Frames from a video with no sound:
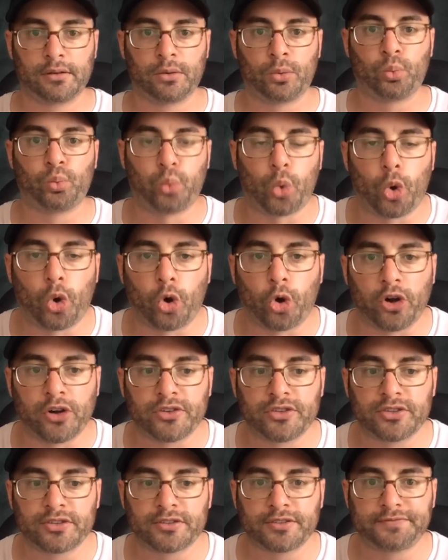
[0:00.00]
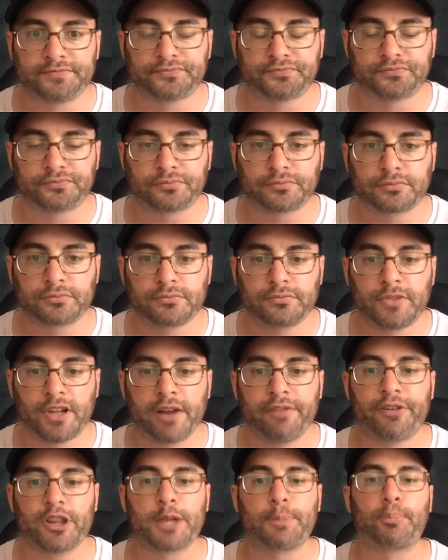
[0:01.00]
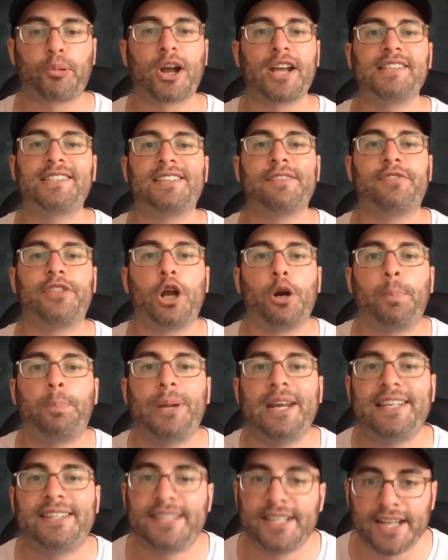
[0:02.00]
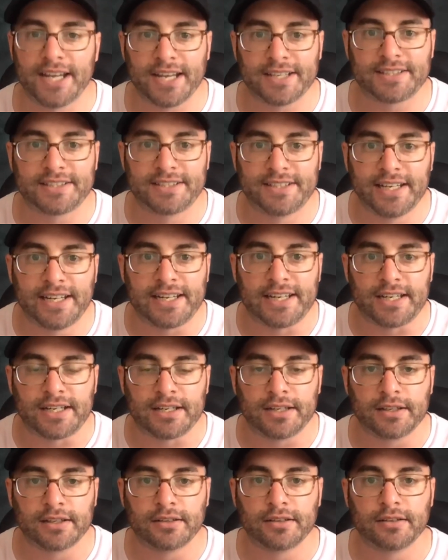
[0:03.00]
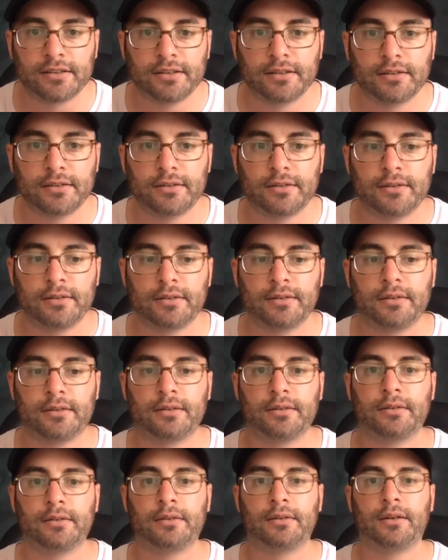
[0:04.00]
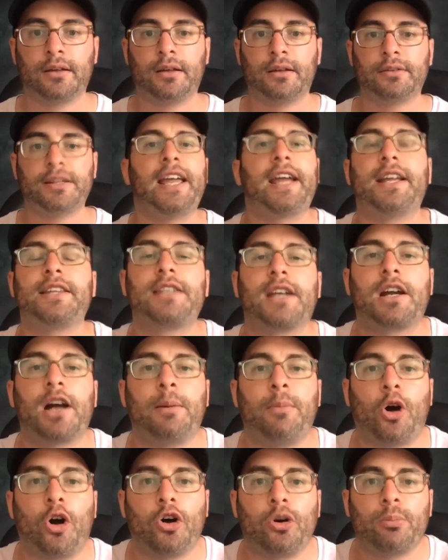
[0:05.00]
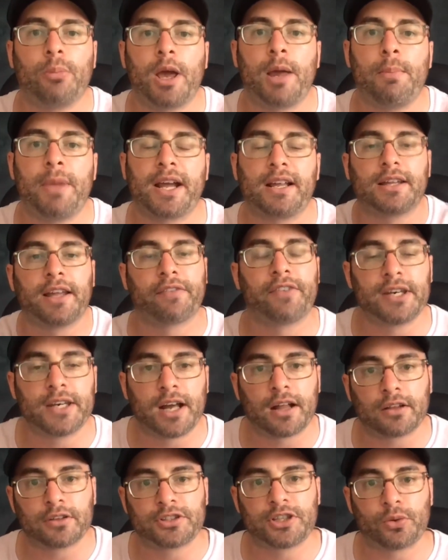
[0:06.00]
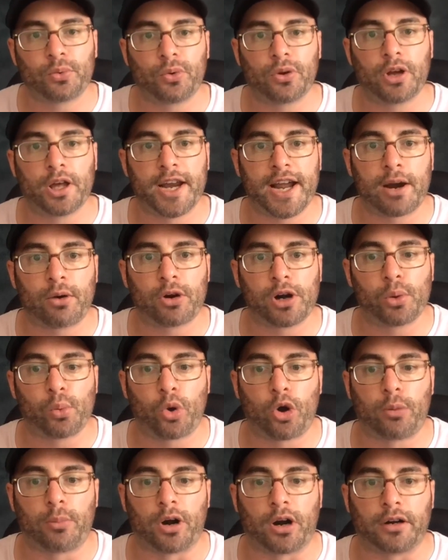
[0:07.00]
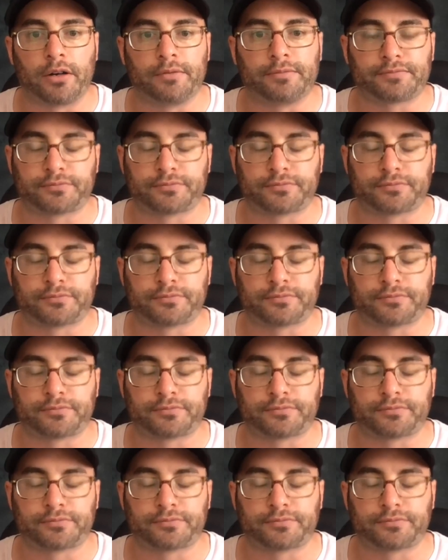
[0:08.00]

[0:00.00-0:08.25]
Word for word: wars, for the price of their PTSD, they get to come home and make $11 an hour at Walmart.